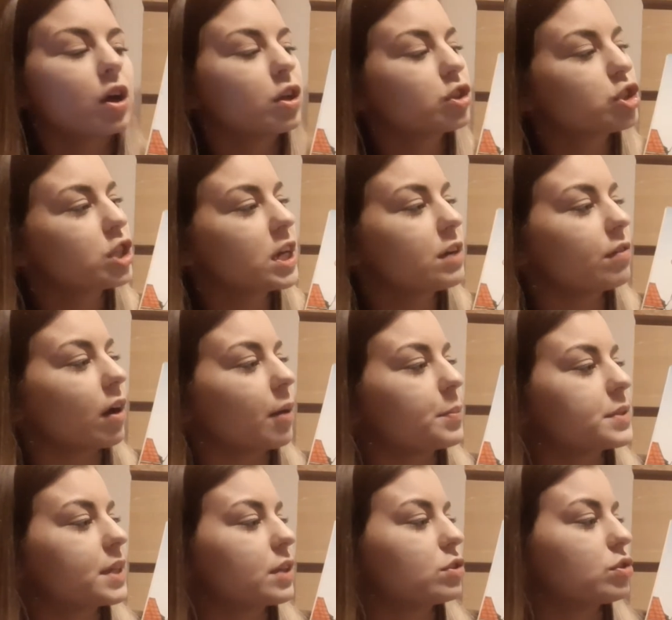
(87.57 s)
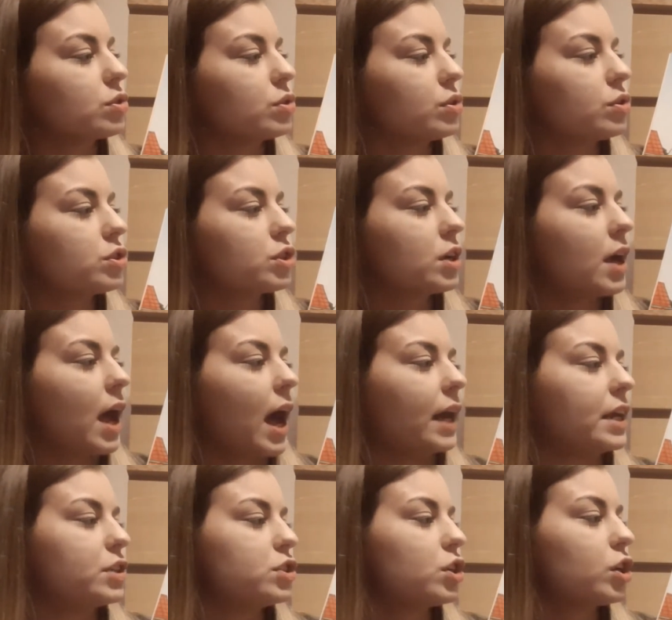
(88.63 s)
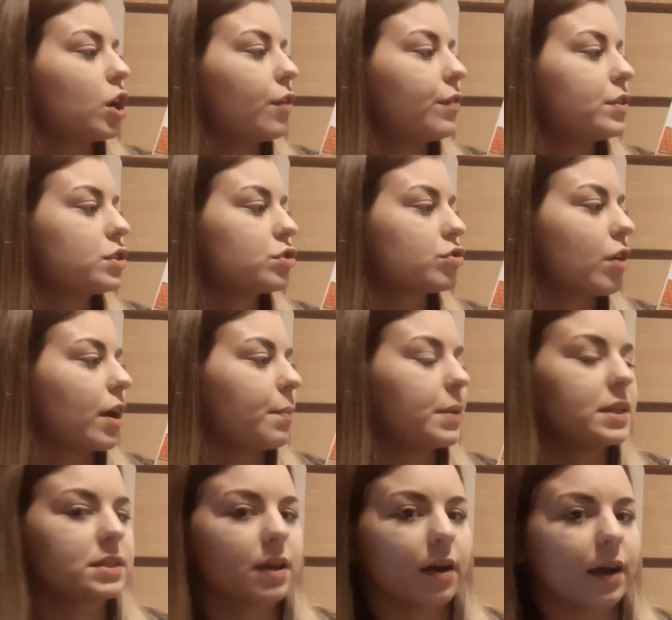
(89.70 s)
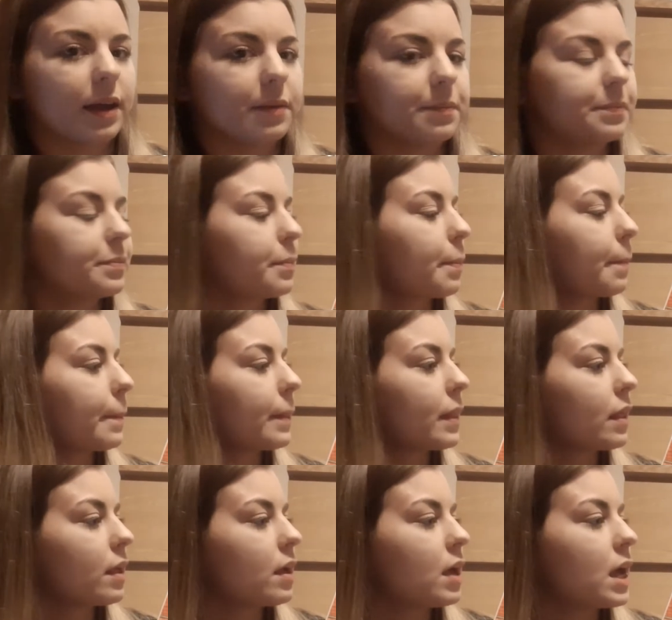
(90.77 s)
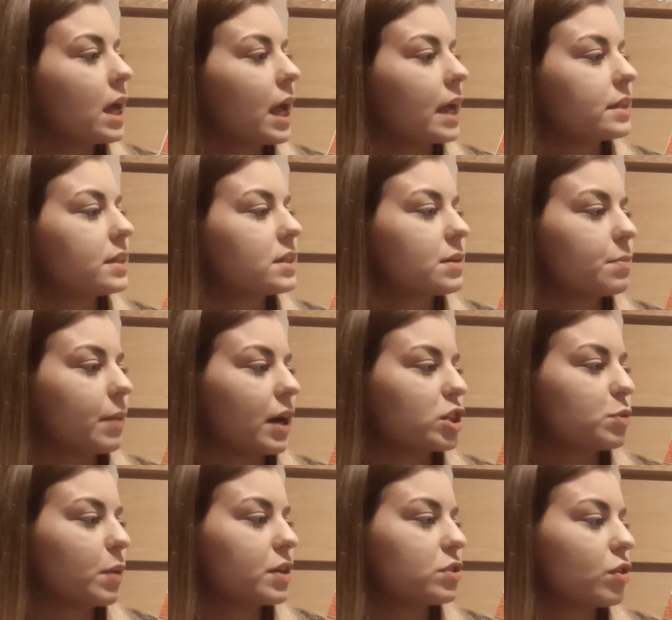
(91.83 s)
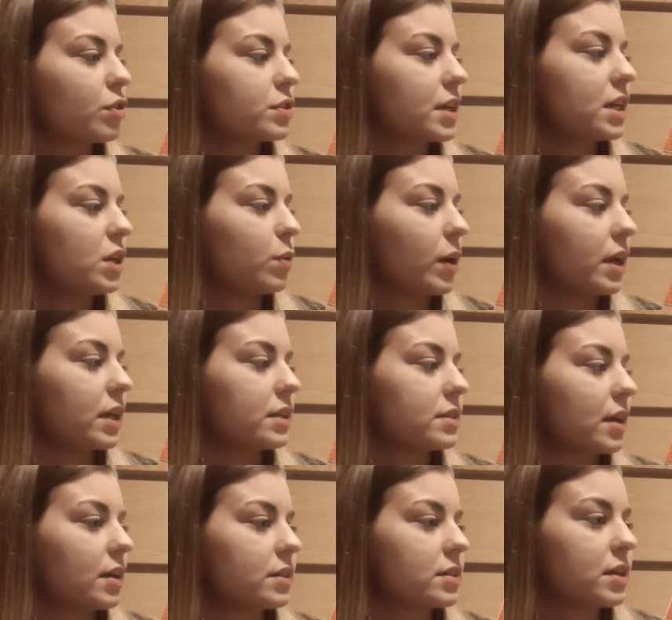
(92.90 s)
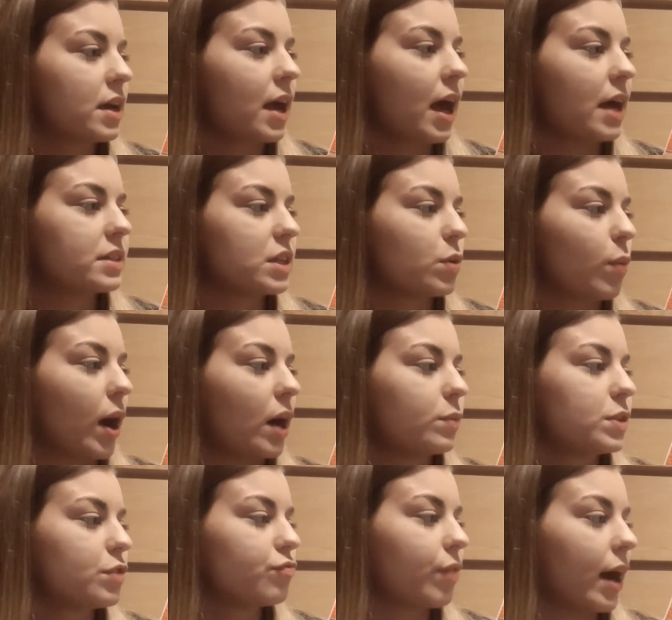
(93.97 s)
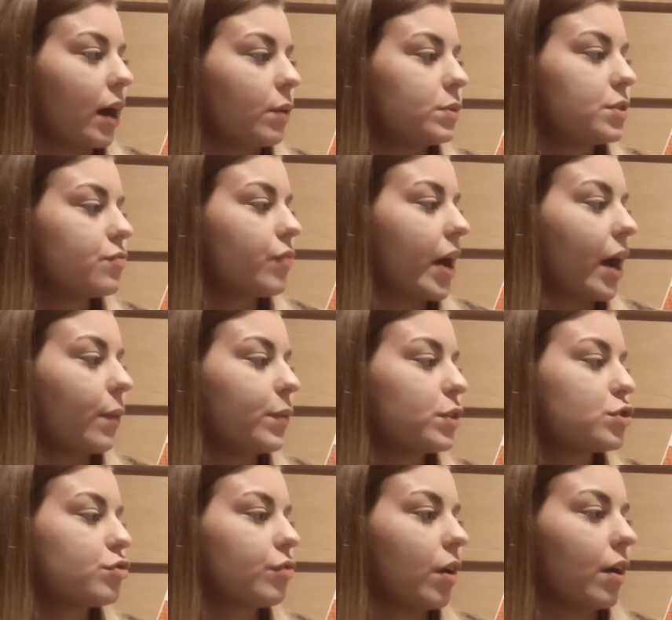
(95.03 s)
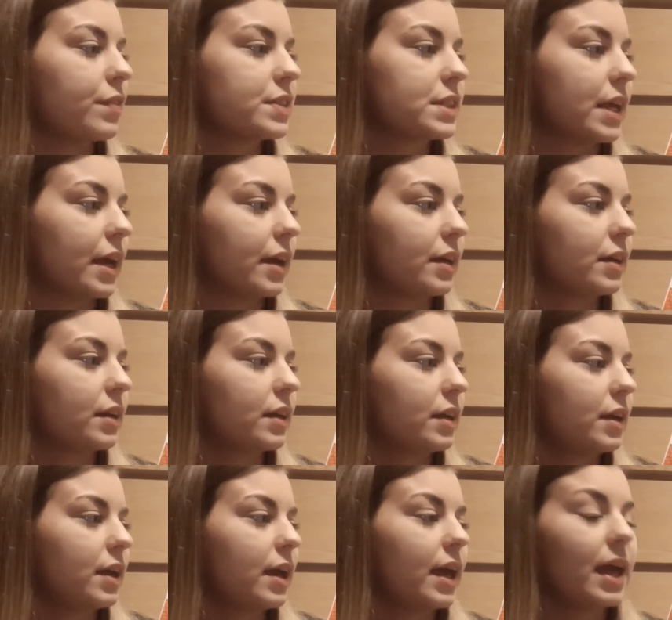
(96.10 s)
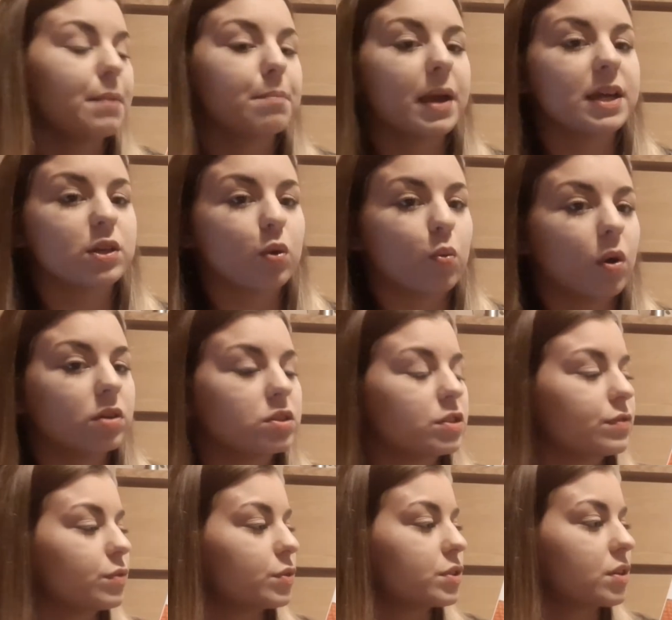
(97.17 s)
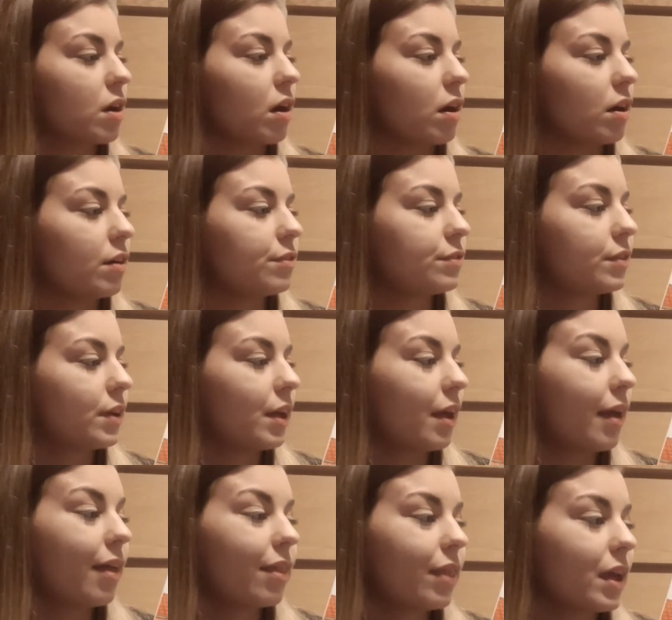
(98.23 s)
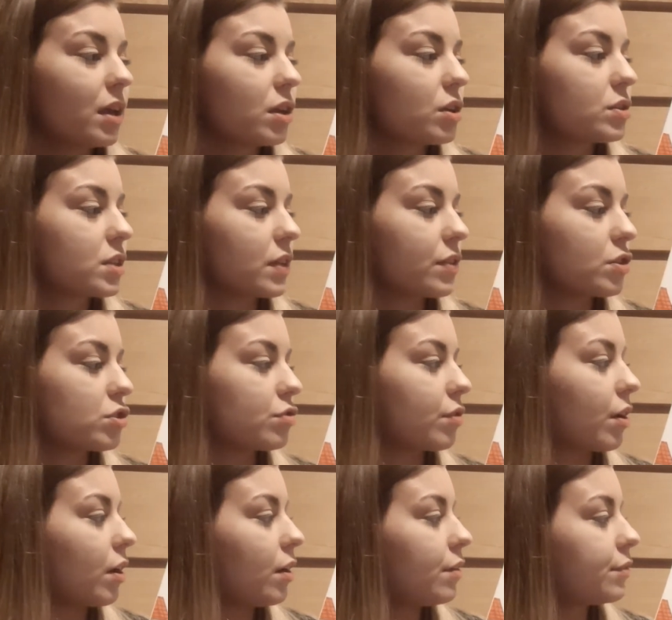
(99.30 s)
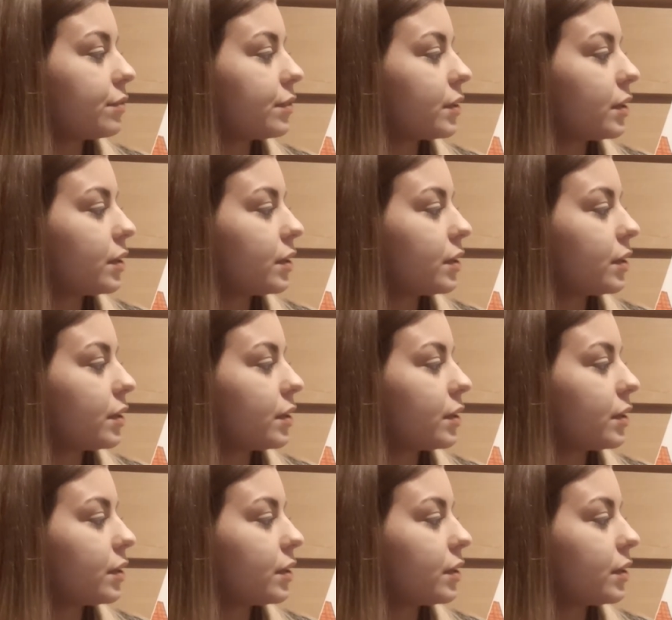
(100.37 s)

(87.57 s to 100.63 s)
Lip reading: "Cheer up," said George, and he took off his stripy tie. "It didn't match my socks anyway," he said, as he wound it round and round the giraffe's neck. "It made a wonderful scarf." "Thank you," said the giraffe.